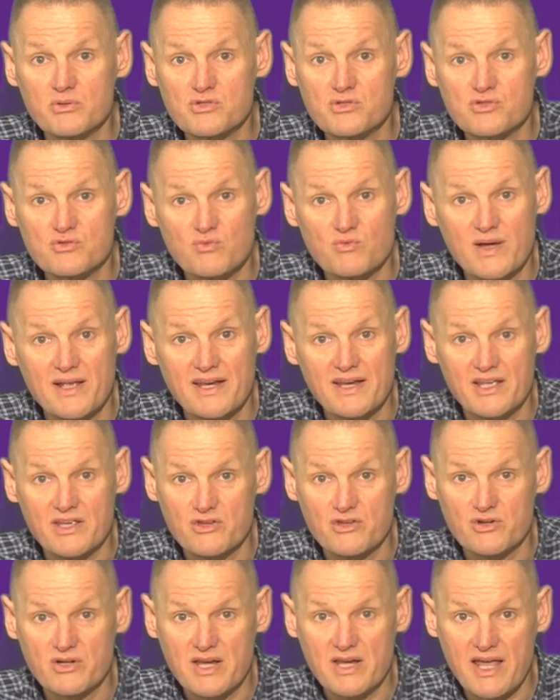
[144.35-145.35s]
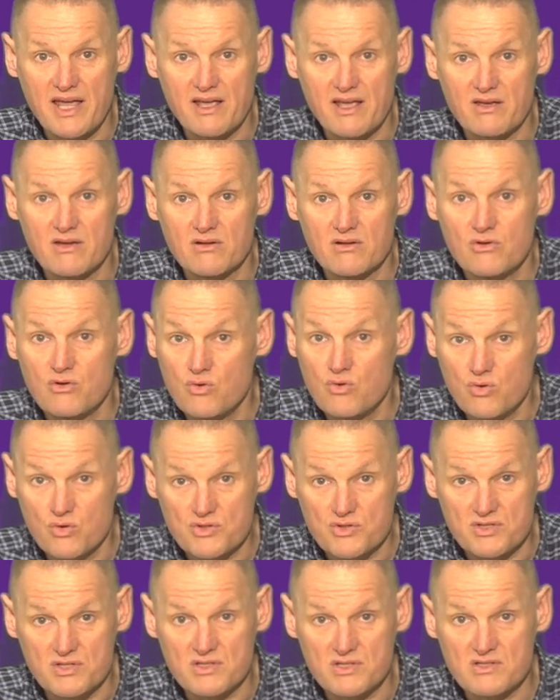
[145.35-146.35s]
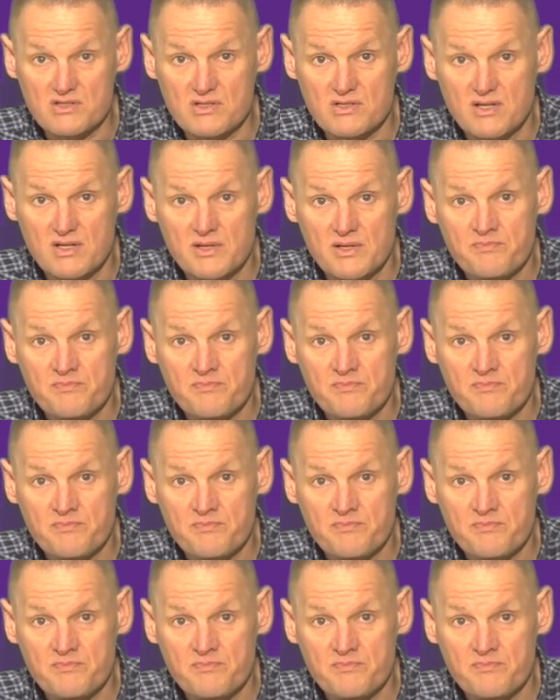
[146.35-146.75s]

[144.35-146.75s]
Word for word: or swelling in your neck, hoarseness,